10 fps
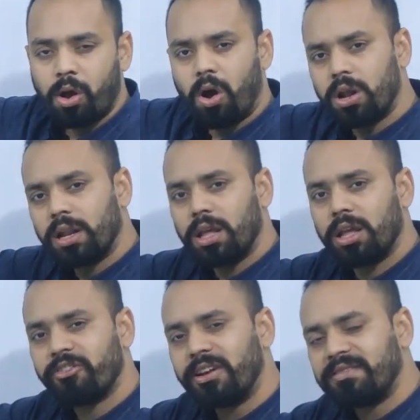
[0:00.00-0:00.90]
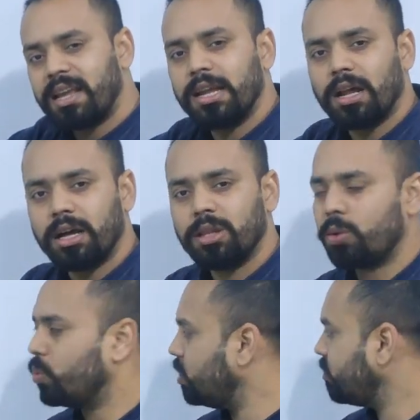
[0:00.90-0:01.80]
Or if I say in
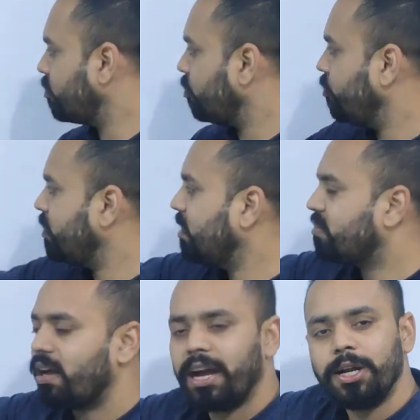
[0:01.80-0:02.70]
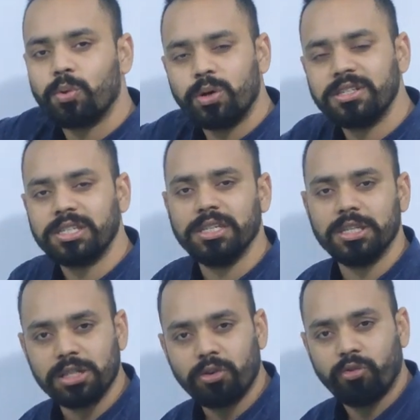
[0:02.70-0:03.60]
other words, with this height what is
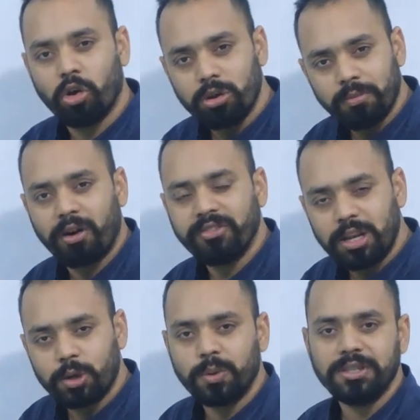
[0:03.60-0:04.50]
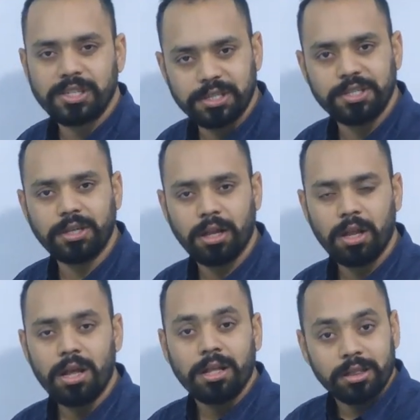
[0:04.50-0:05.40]
changing? The volume of the liquid is changing,
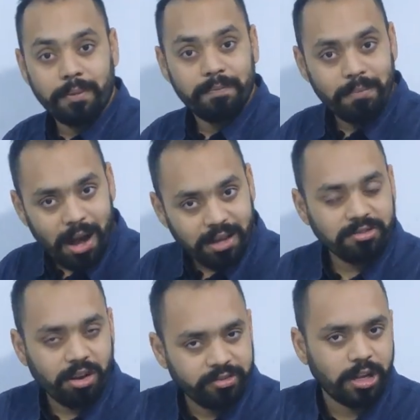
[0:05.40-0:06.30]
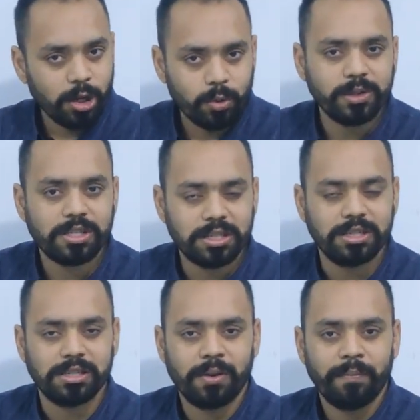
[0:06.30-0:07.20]
the mass of the liquid is
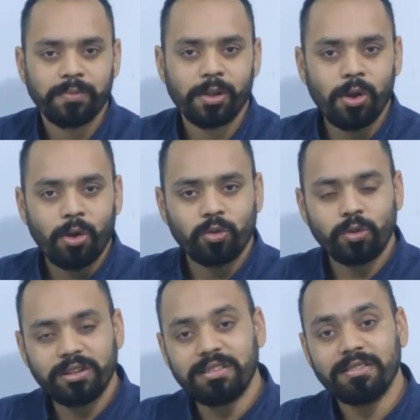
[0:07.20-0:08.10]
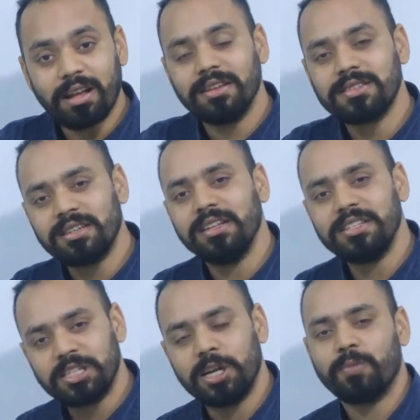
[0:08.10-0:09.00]
changing. So this is
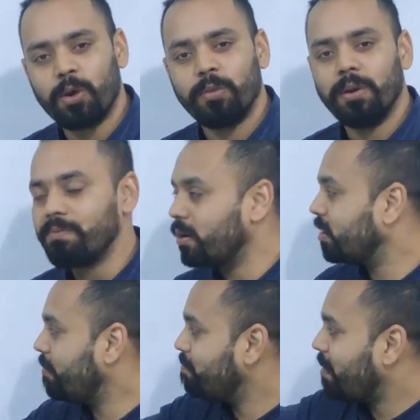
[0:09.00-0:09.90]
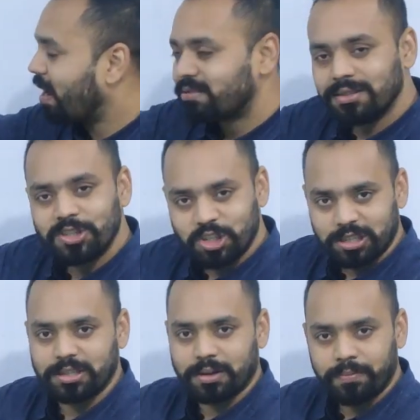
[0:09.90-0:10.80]
unsteady state problem but the mass is
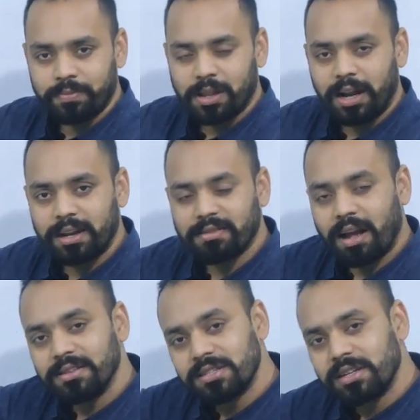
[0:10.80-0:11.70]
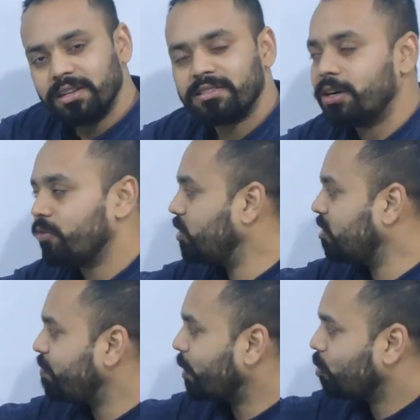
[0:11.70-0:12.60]
changing. It is unsteady state with
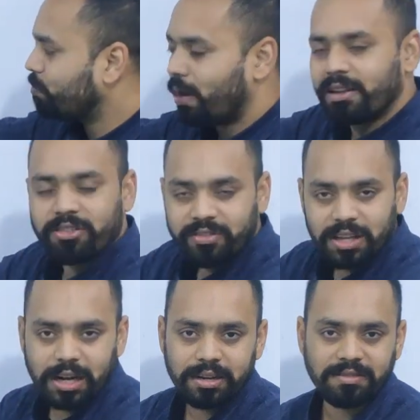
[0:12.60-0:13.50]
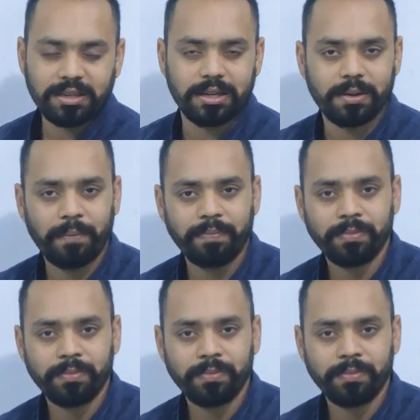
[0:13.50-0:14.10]
respect to mass of the condensate.